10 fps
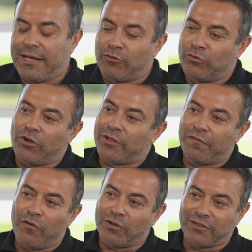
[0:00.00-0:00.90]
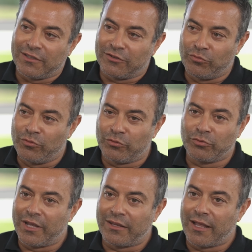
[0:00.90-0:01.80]
could not afford to
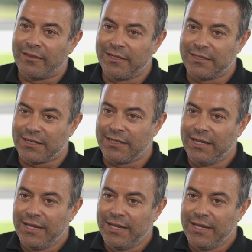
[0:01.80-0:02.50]
take that risk,